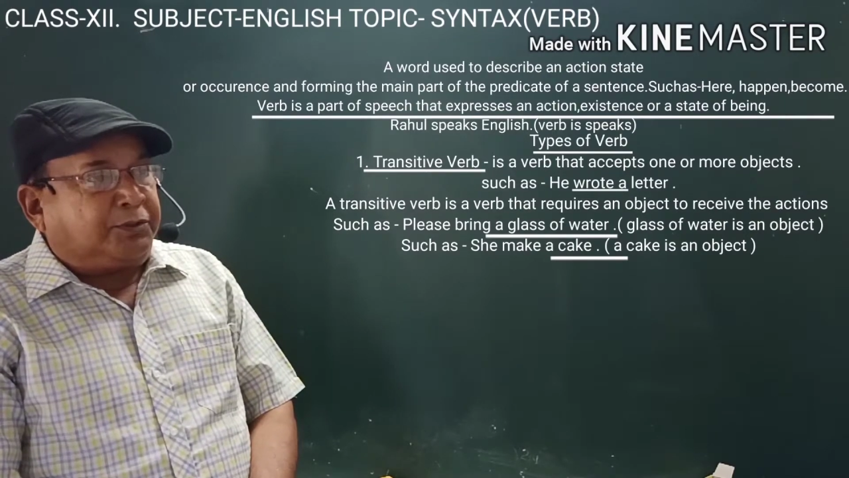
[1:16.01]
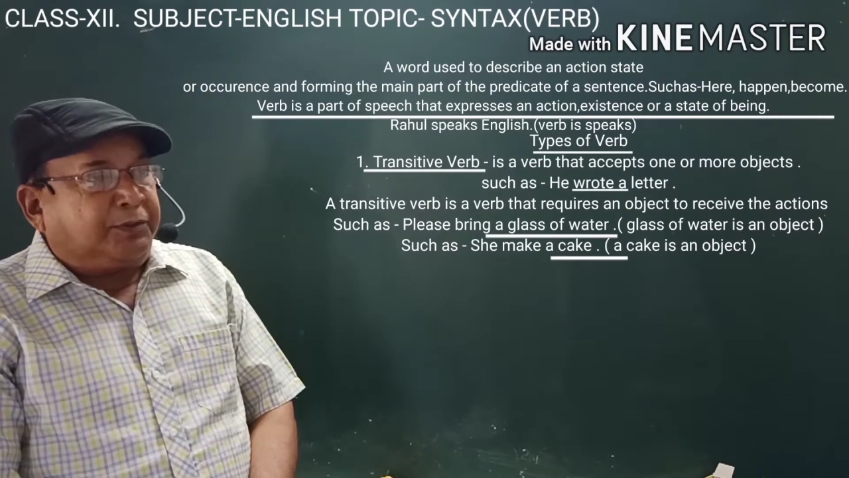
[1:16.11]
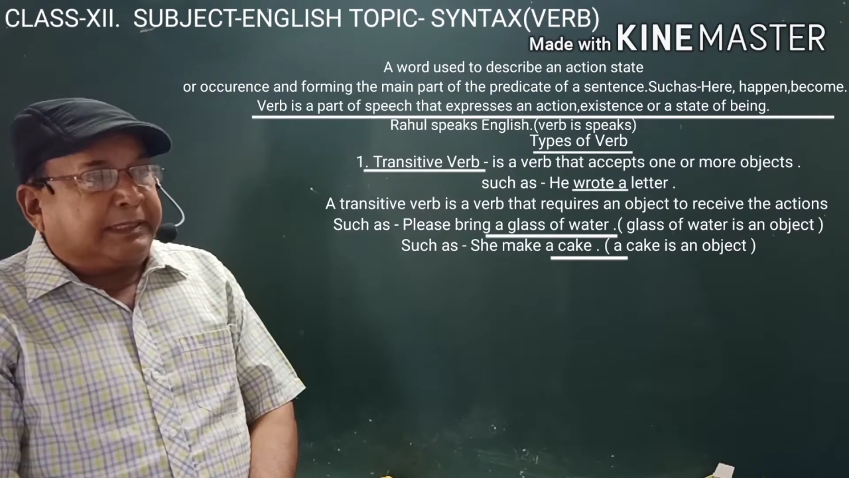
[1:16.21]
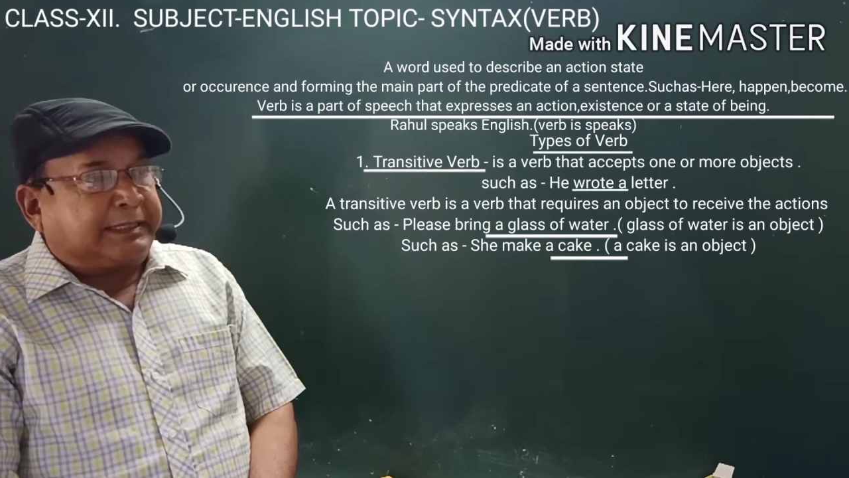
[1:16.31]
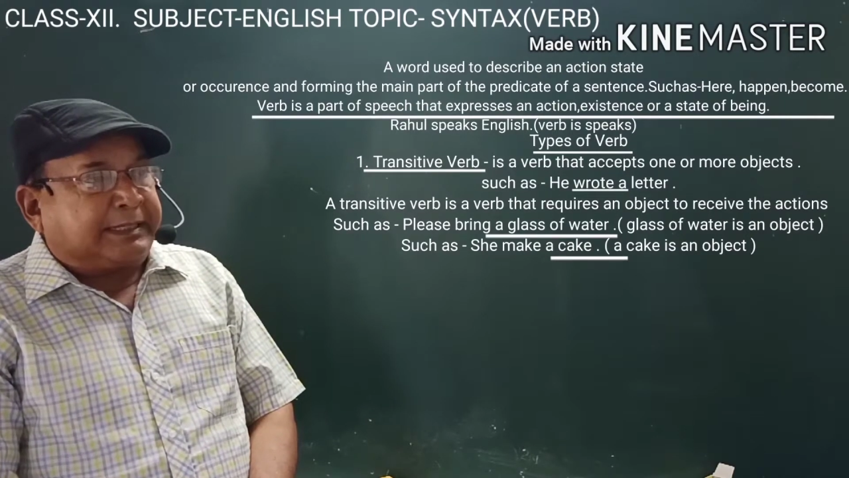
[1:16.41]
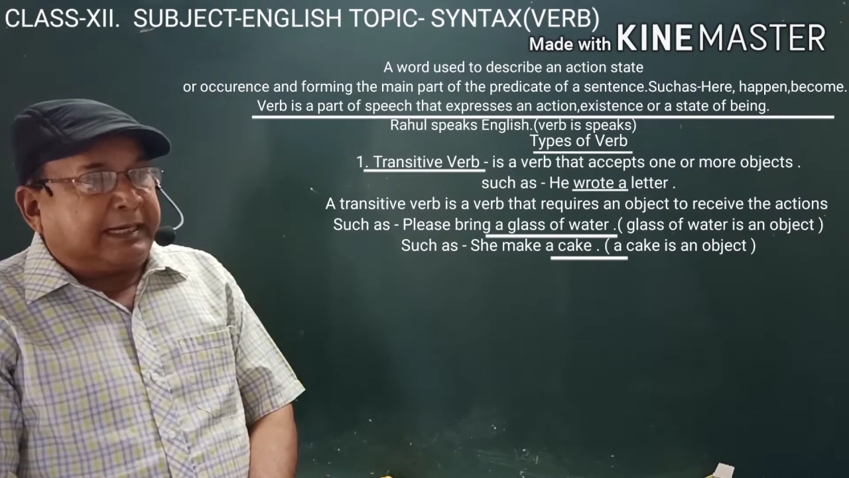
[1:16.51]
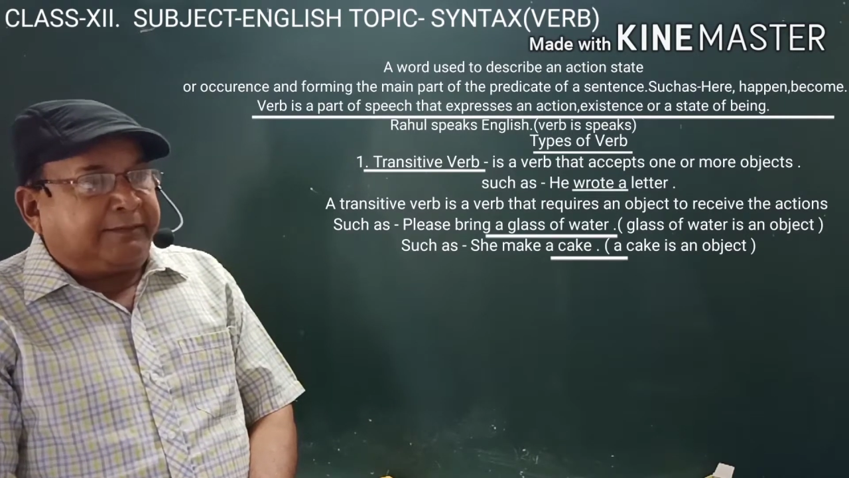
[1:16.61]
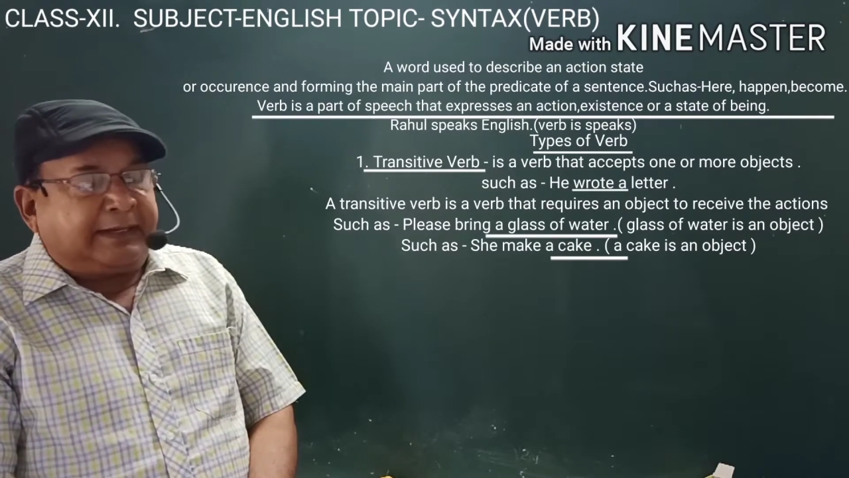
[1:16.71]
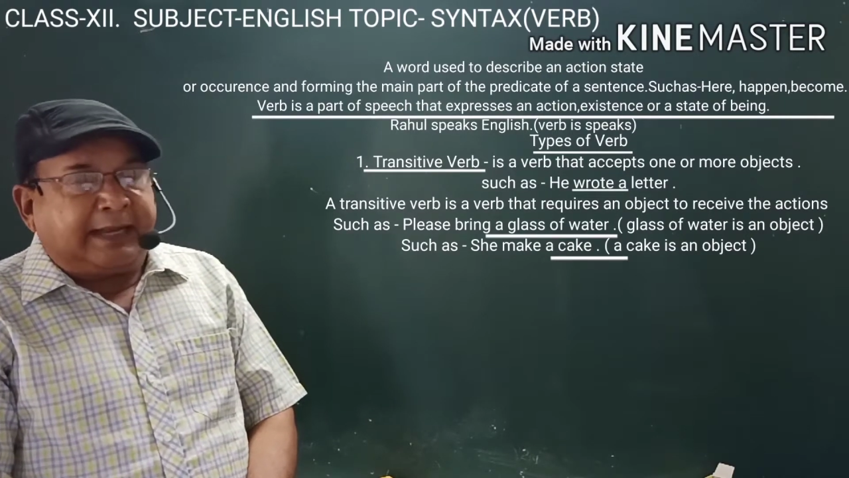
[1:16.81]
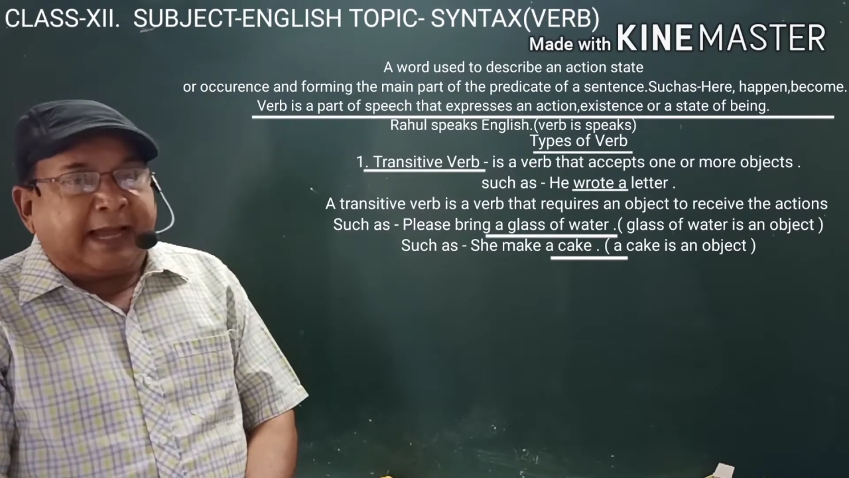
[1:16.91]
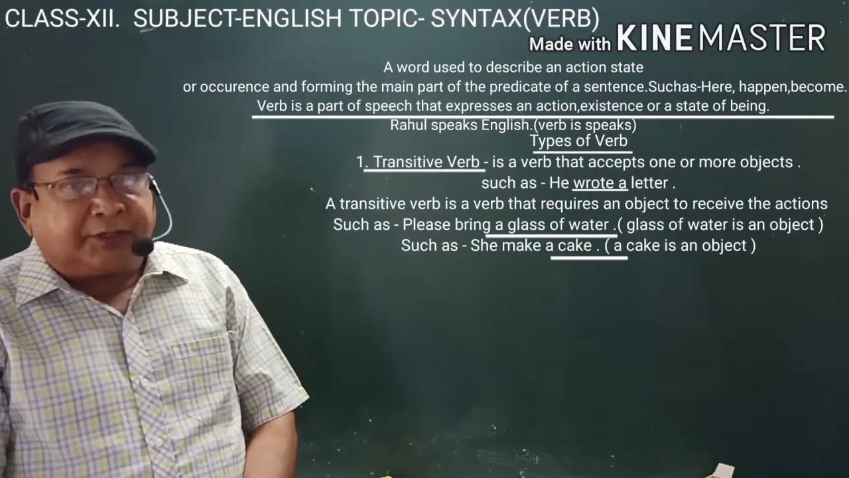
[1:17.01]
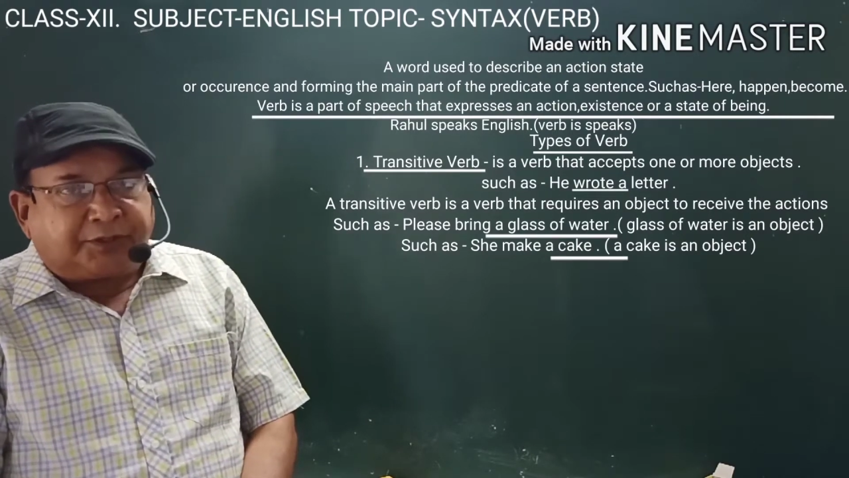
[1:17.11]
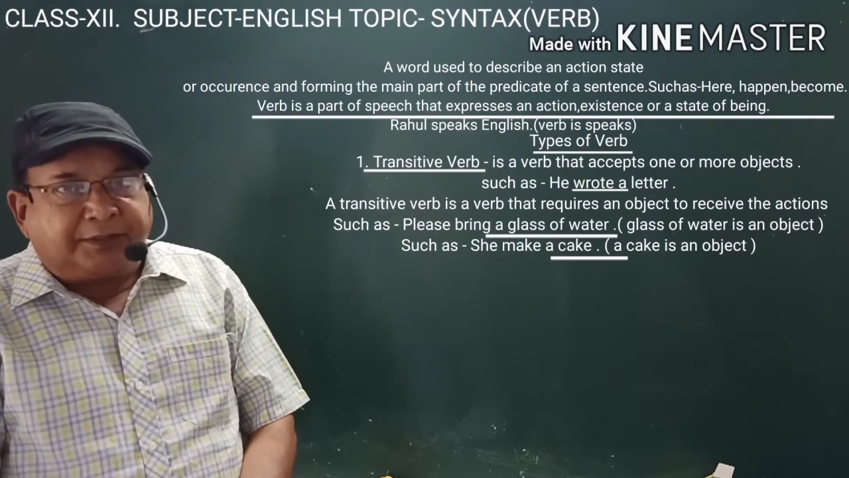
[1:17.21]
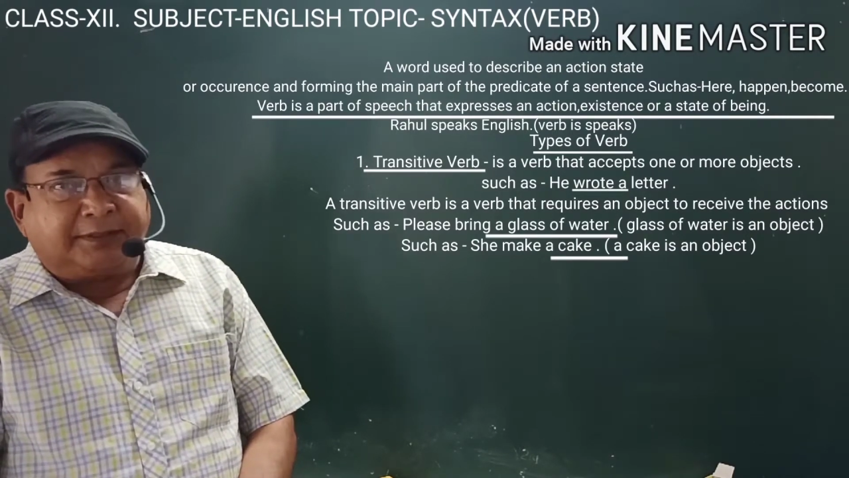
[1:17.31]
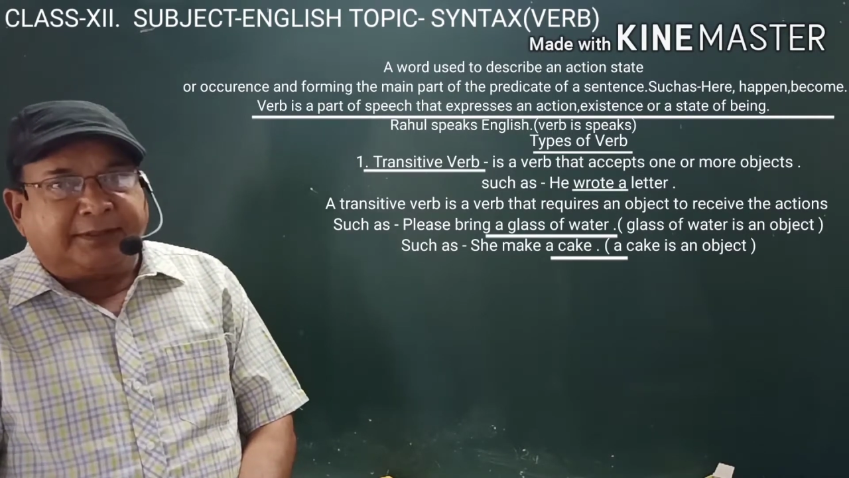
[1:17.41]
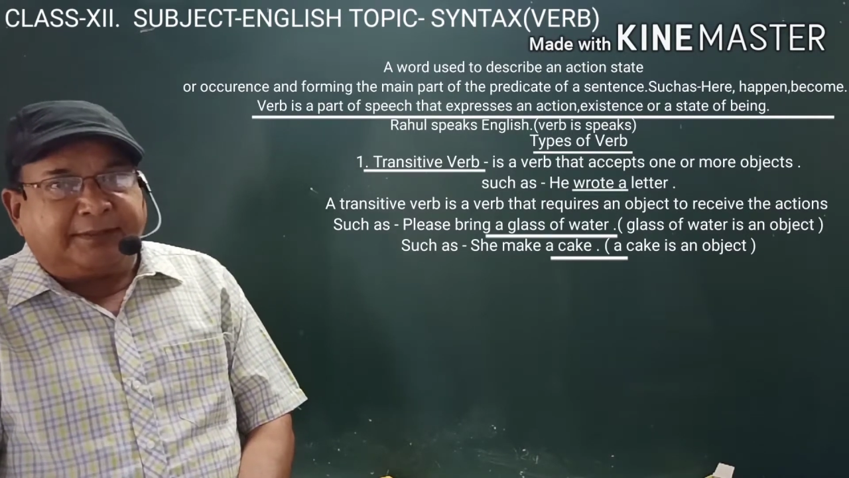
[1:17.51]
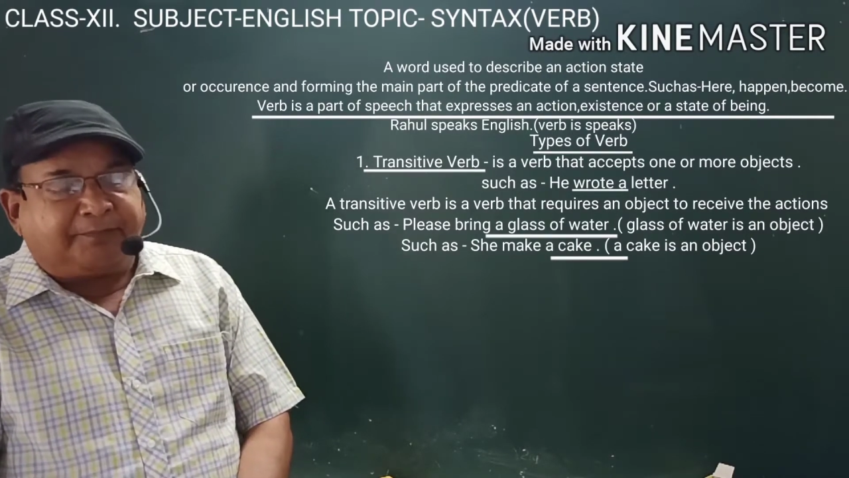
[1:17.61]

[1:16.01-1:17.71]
to describe an action,